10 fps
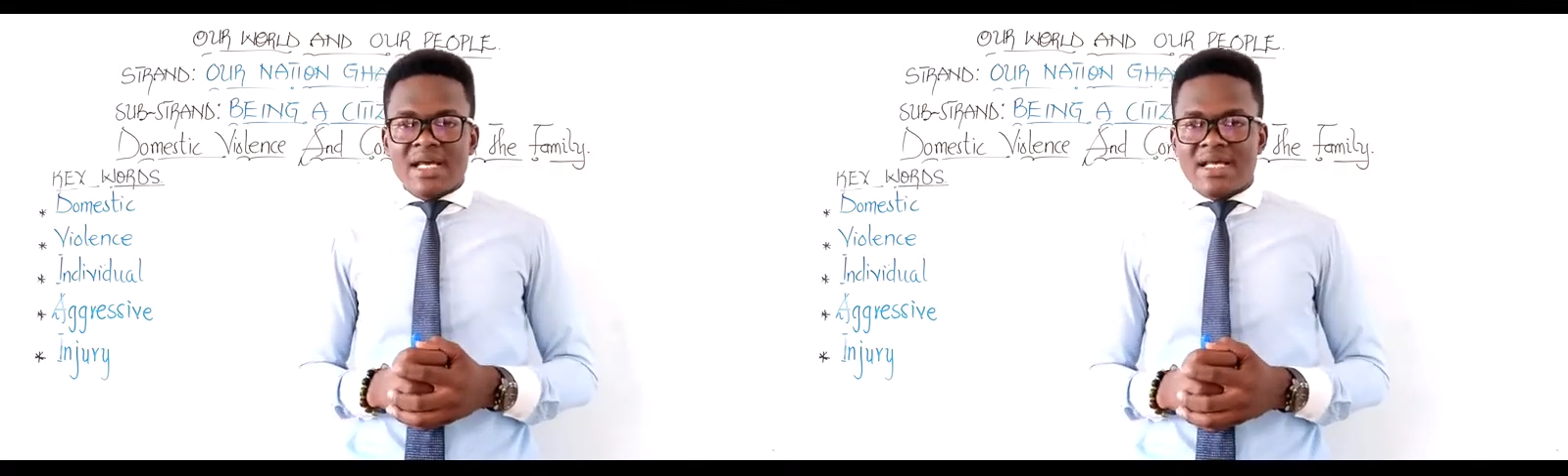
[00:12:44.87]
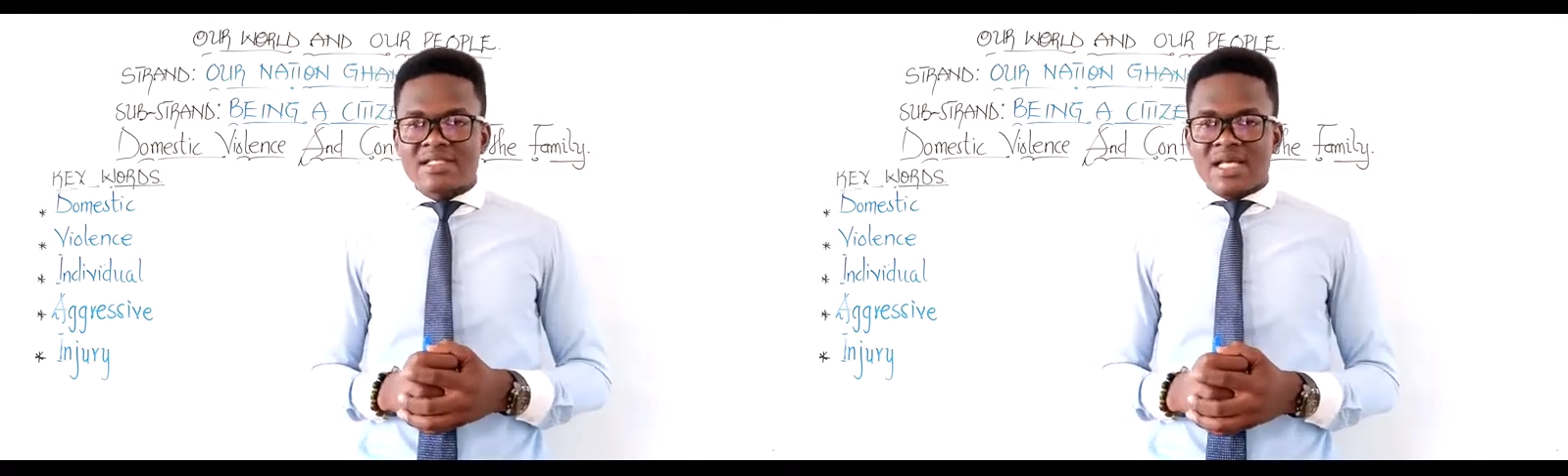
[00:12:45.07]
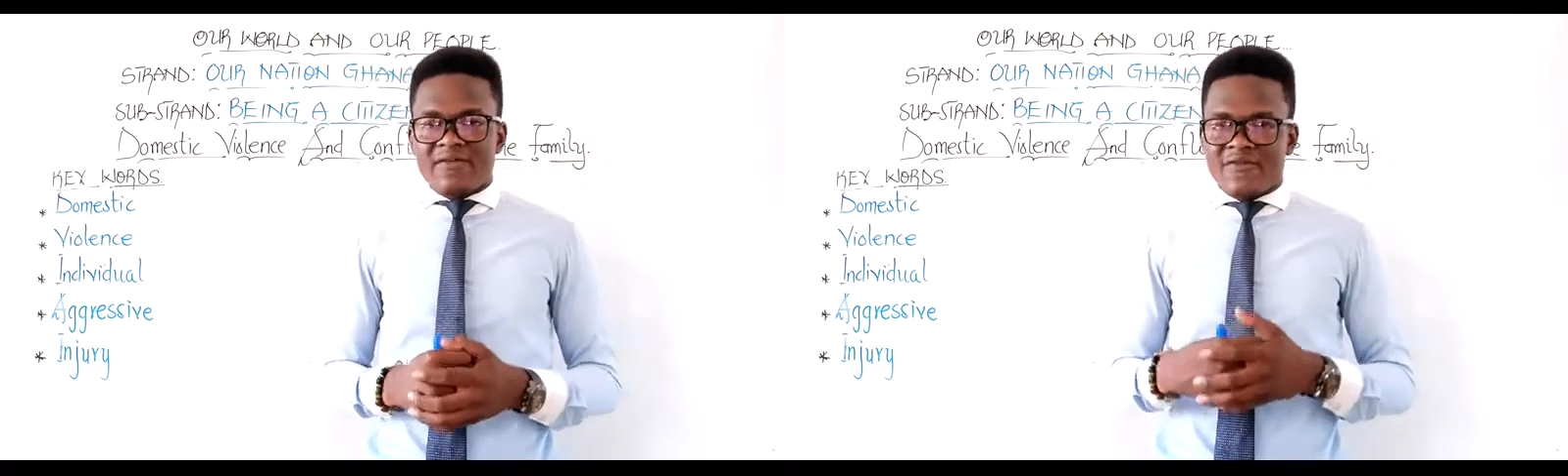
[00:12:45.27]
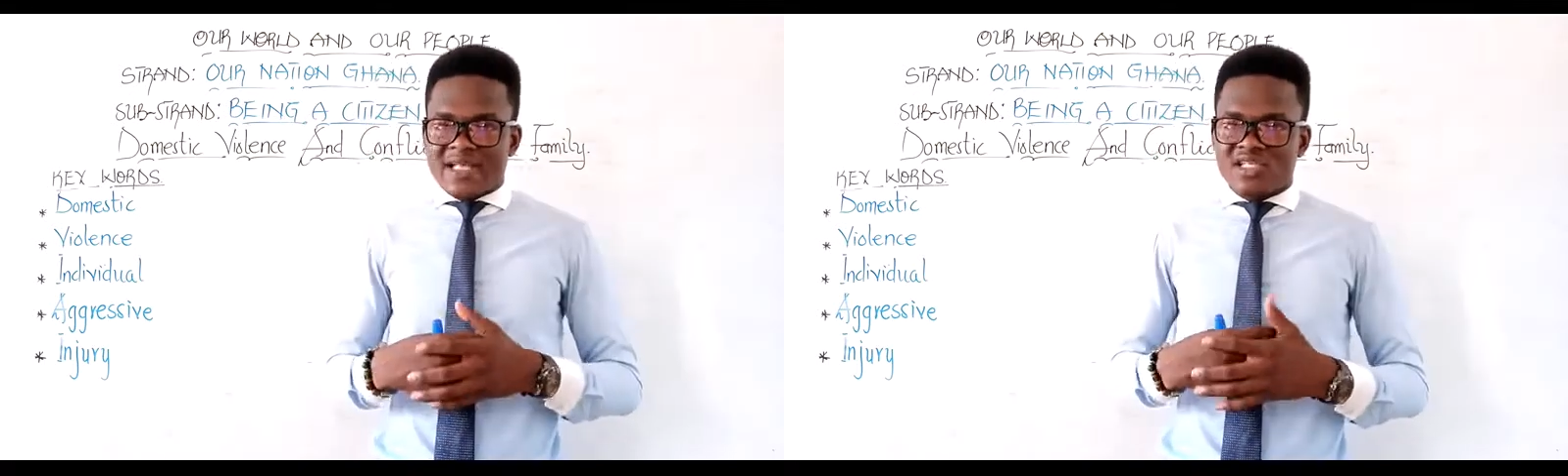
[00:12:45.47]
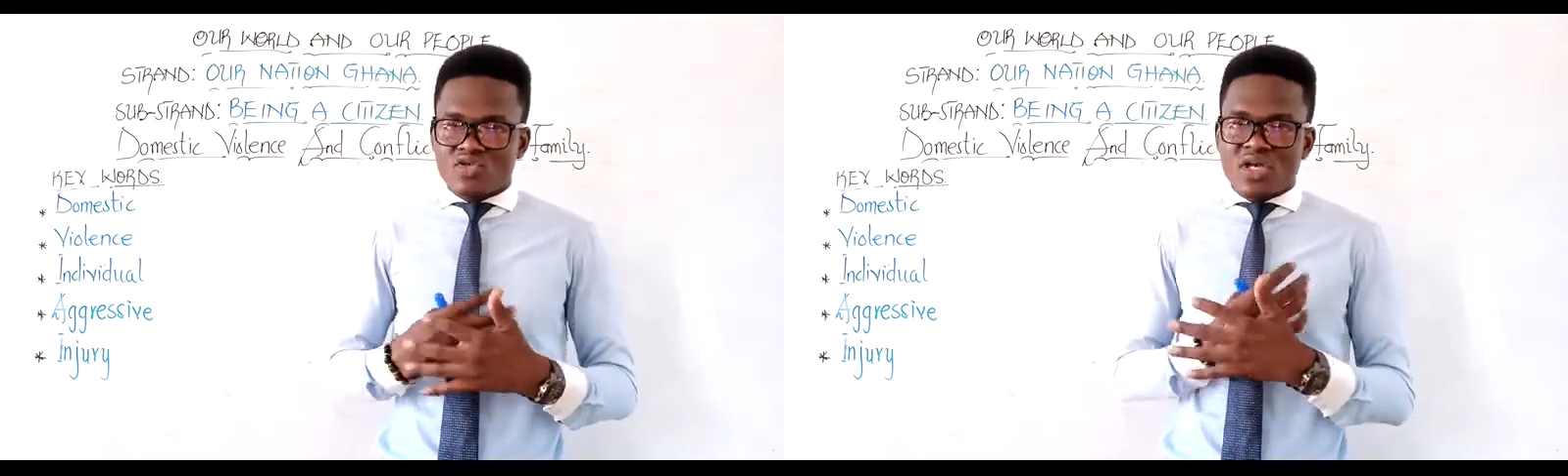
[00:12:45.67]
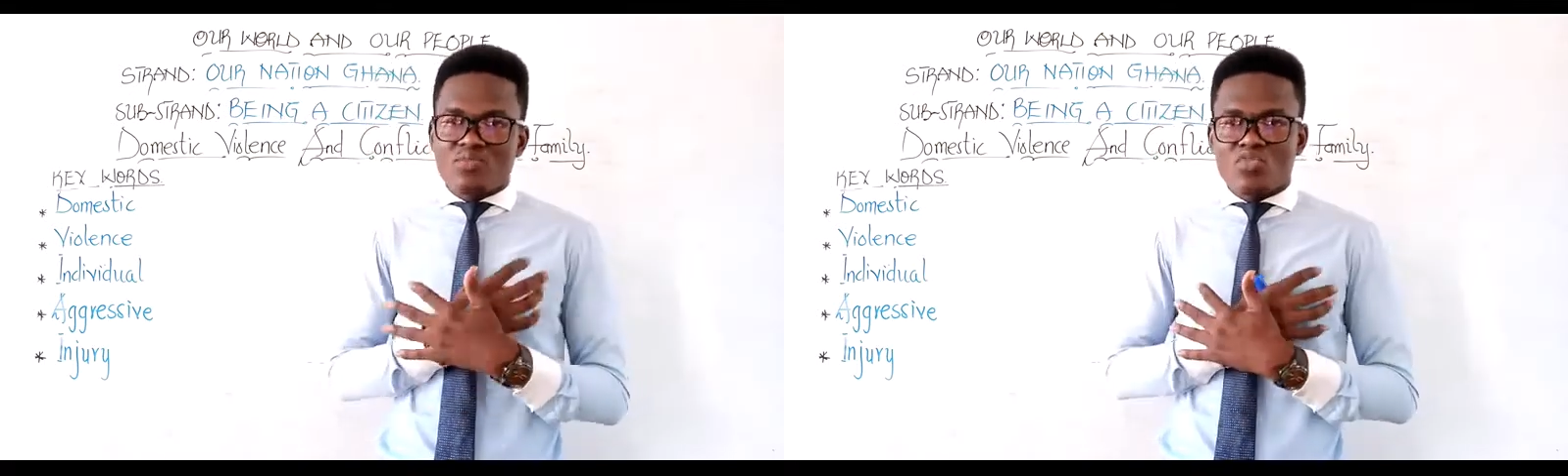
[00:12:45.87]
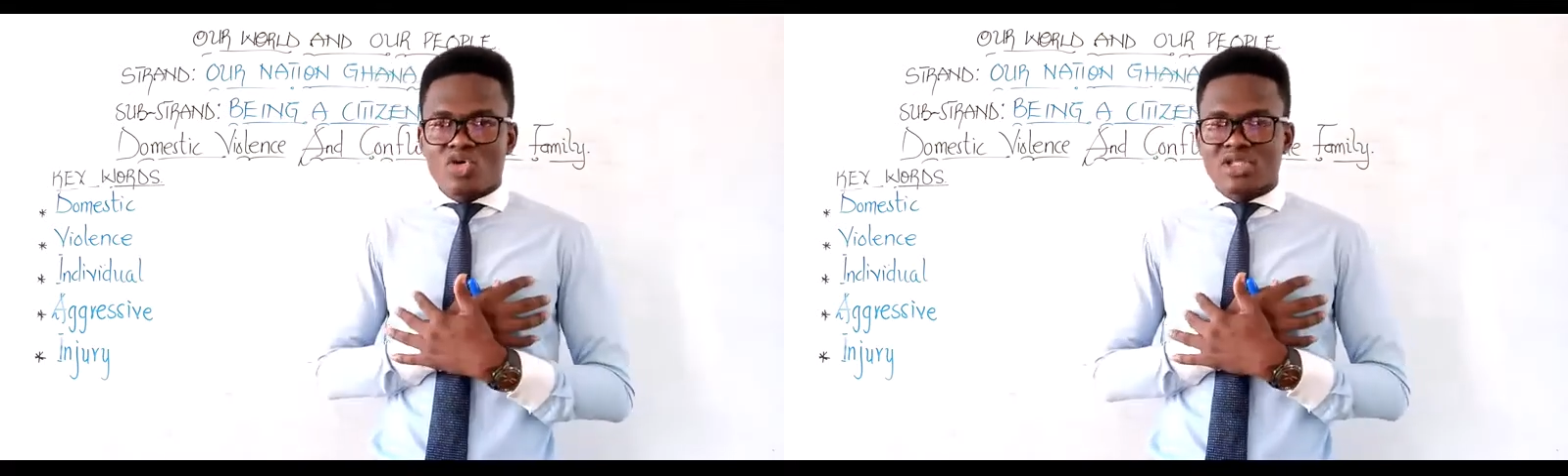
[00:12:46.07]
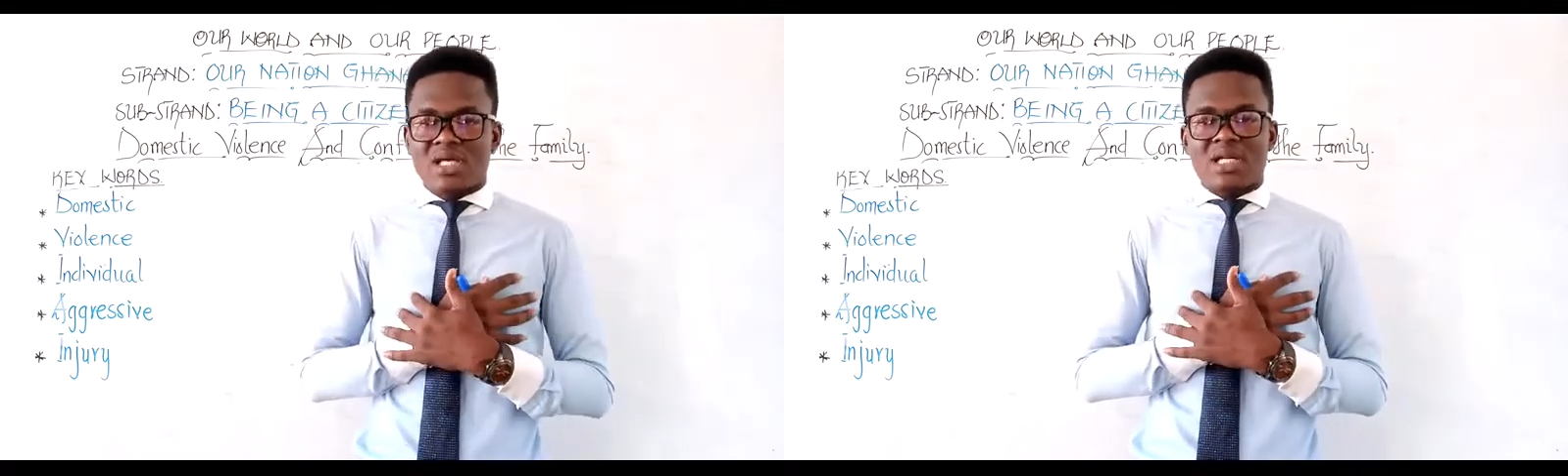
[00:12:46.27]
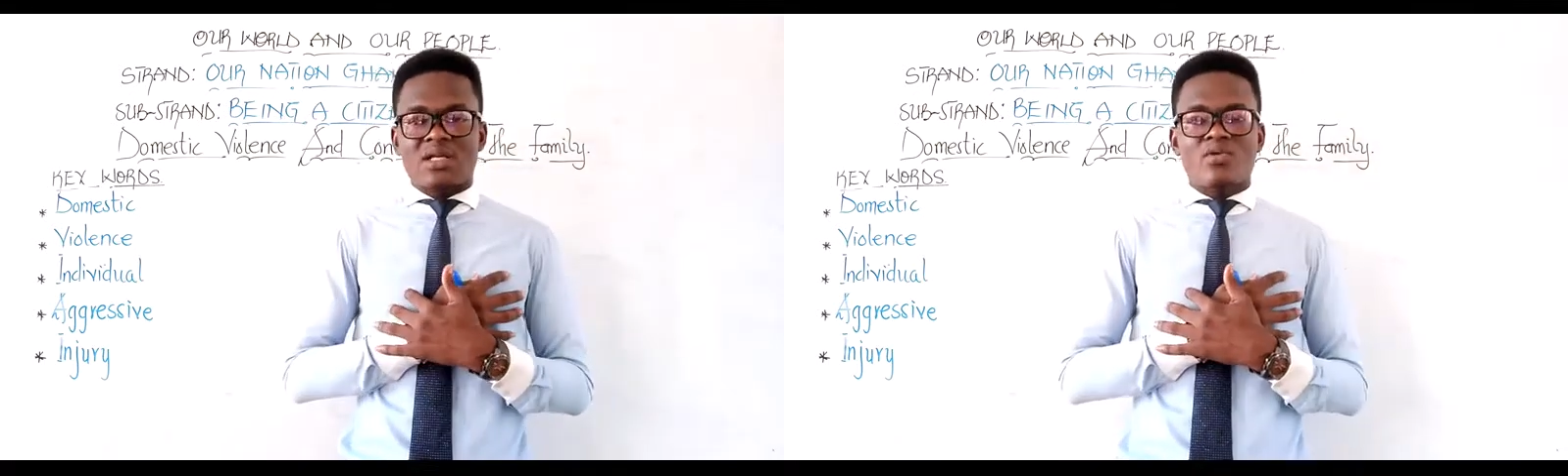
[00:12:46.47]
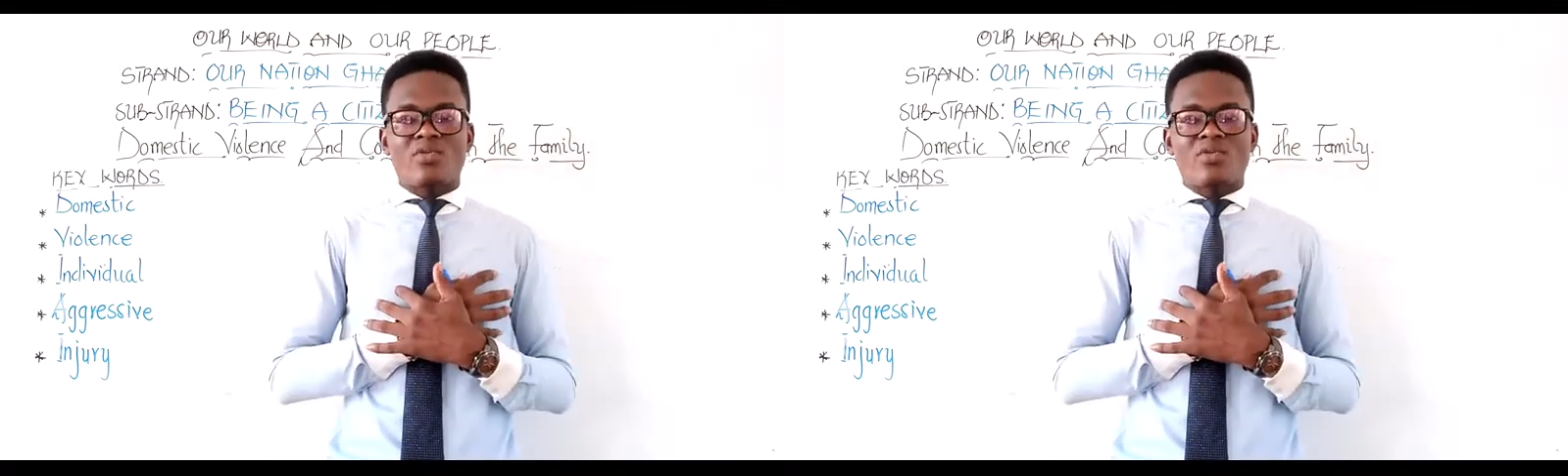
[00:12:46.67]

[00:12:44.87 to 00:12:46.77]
it affects you emotionally.